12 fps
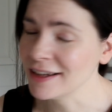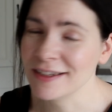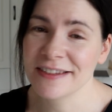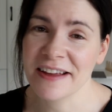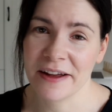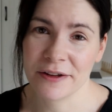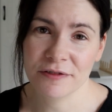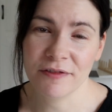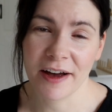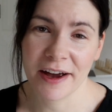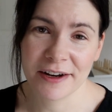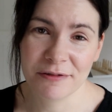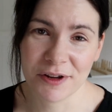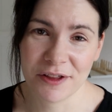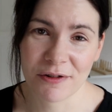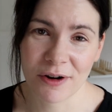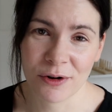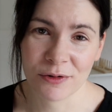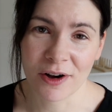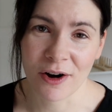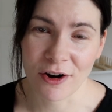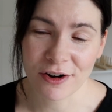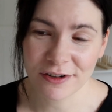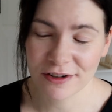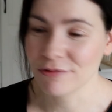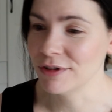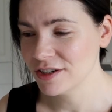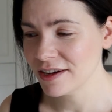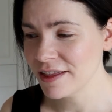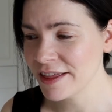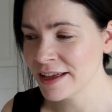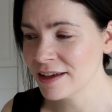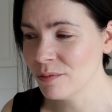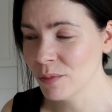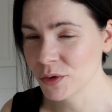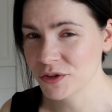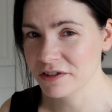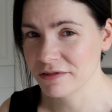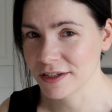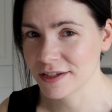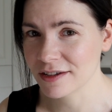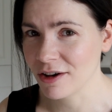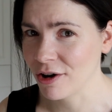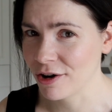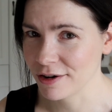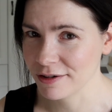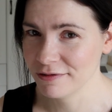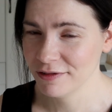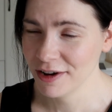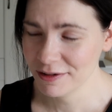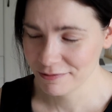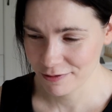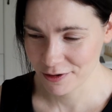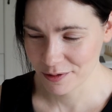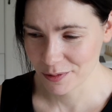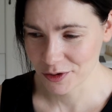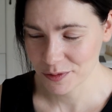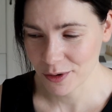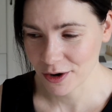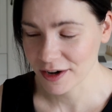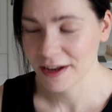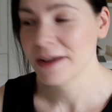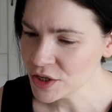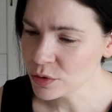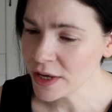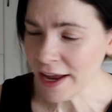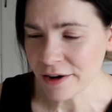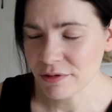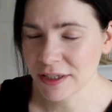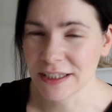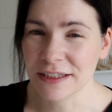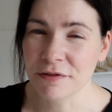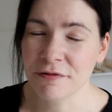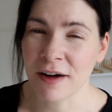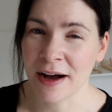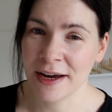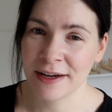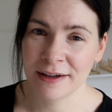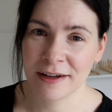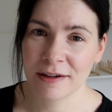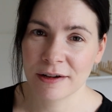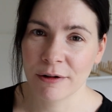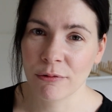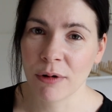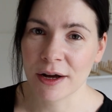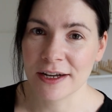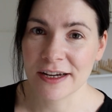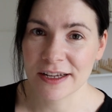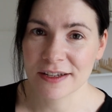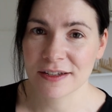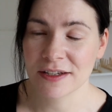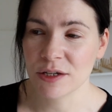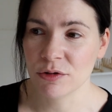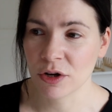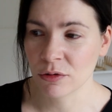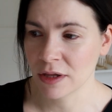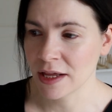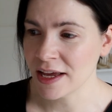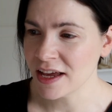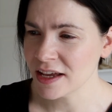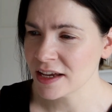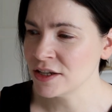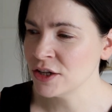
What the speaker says: unsatisfied with your own art, which I think most of us are for the most part, but you can't really define what it is you don't like,